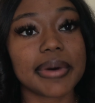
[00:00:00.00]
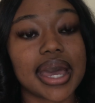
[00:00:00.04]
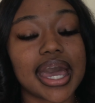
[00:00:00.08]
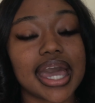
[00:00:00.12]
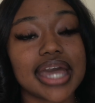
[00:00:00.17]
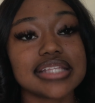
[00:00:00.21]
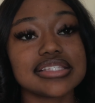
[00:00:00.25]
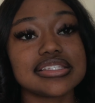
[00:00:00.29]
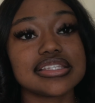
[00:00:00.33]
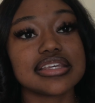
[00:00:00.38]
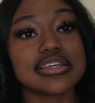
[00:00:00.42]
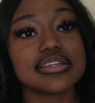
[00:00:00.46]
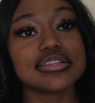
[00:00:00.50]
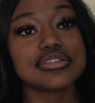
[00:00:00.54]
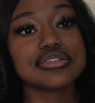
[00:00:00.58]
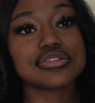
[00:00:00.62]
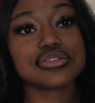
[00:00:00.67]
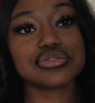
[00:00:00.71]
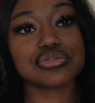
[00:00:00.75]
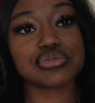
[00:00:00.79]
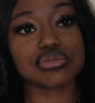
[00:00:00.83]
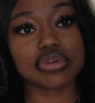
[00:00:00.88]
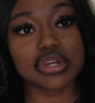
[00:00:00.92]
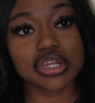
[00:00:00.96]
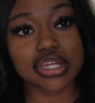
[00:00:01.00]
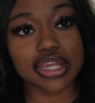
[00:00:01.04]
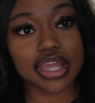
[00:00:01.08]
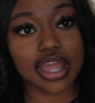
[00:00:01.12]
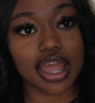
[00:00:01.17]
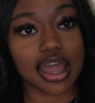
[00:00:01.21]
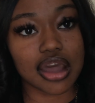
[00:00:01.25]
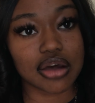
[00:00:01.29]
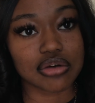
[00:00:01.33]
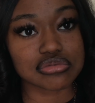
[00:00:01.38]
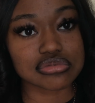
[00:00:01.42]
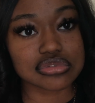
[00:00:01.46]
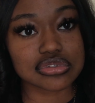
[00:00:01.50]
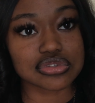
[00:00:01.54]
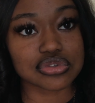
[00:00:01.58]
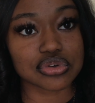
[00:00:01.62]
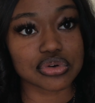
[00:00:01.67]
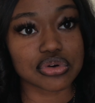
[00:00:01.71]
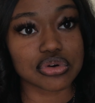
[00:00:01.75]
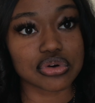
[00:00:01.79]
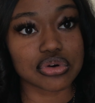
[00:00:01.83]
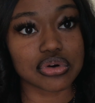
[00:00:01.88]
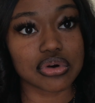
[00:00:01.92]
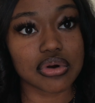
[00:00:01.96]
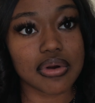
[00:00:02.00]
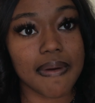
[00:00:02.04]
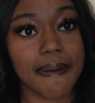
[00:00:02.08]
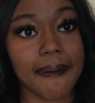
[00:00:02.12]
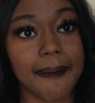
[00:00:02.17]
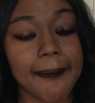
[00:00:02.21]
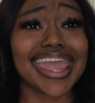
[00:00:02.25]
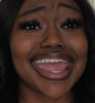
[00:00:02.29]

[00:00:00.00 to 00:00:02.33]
I did student council.